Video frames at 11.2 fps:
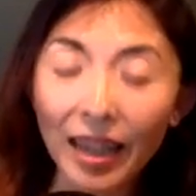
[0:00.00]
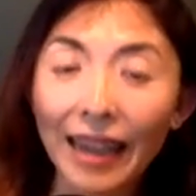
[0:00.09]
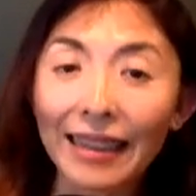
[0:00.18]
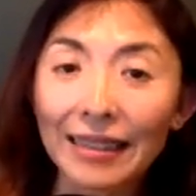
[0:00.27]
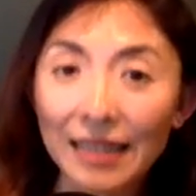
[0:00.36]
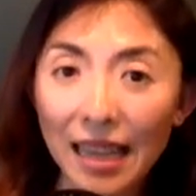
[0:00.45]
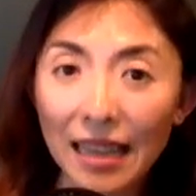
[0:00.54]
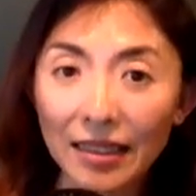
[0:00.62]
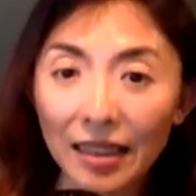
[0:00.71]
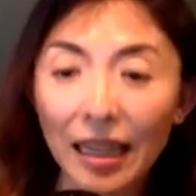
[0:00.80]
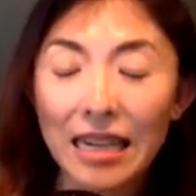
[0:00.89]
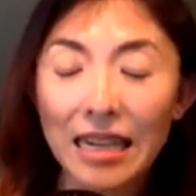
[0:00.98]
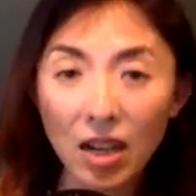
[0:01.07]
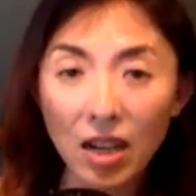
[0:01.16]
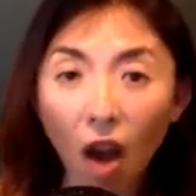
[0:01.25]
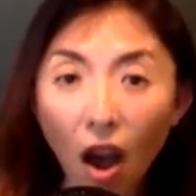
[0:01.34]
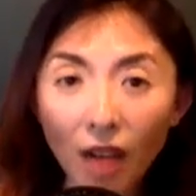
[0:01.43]
exist in the
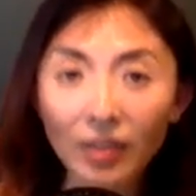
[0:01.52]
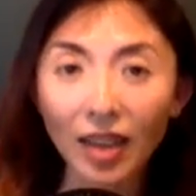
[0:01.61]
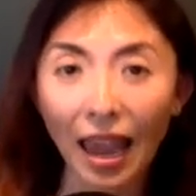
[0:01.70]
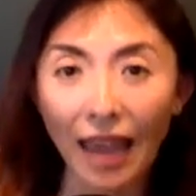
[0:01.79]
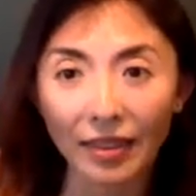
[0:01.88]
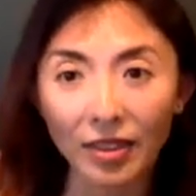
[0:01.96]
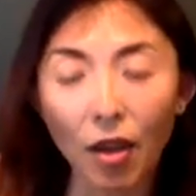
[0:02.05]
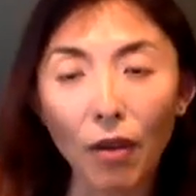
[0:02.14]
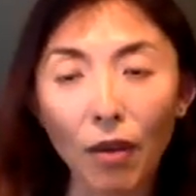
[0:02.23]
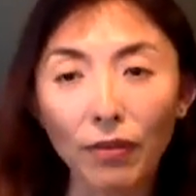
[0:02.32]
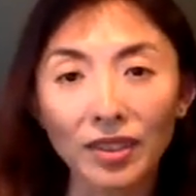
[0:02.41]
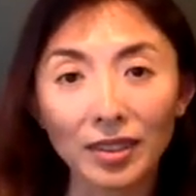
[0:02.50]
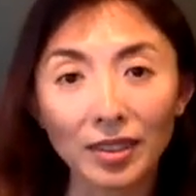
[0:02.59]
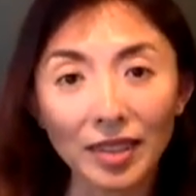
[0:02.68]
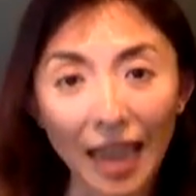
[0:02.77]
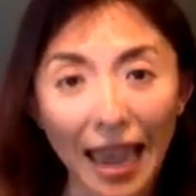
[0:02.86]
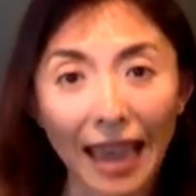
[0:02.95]
context of the
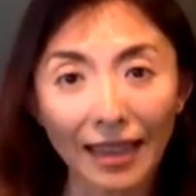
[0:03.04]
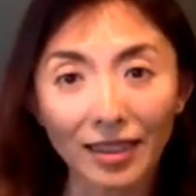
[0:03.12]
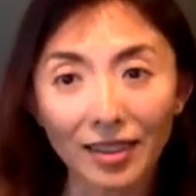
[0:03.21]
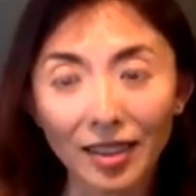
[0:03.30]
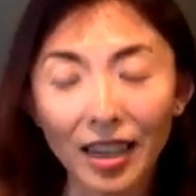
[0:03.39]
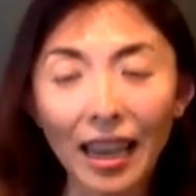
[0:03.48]
text.